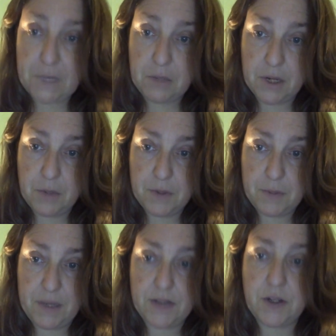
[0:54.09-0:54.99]
but it was
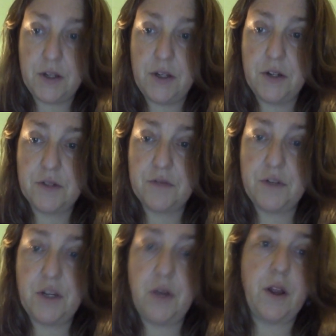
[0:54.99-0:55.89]
based on years of
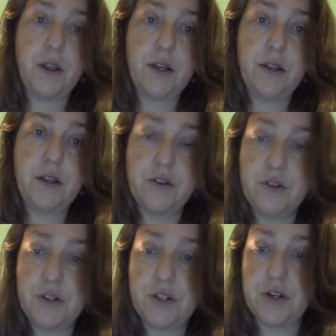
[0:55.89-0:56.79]
reading quality
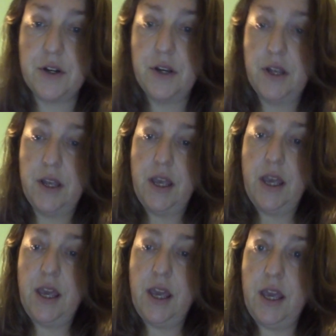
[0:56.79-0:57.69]
literature
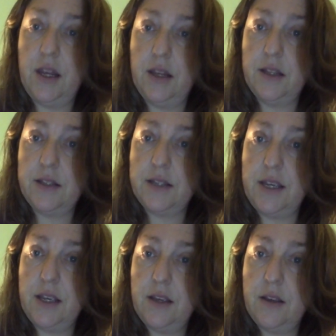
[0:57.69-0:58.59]
and
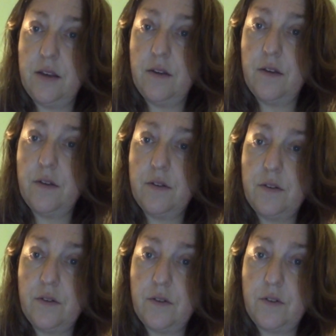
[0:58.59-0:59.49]
listening
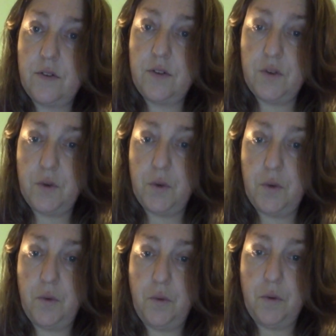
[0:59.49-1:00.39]
to,
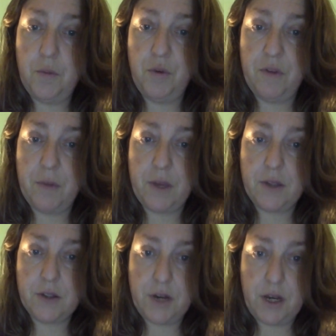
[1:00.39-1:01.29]
moving my
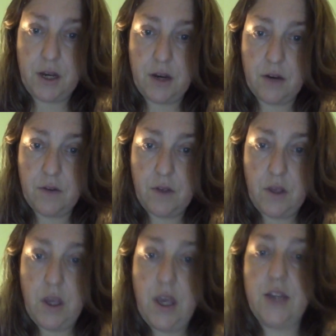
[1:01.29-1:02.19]
screen here,
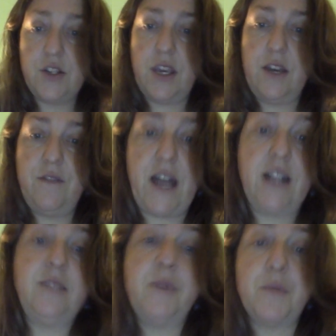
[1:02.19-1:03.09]
educated
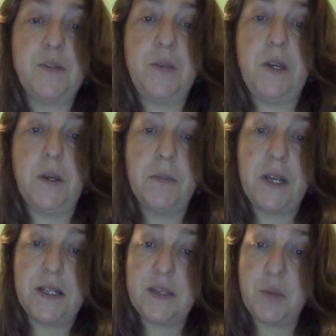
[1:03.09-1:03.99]
faculty members speak.
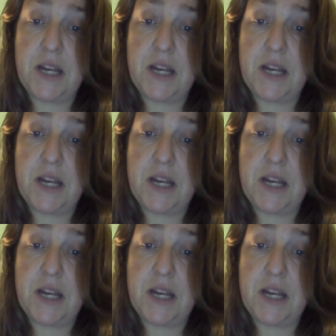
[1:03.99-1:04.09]
Had someone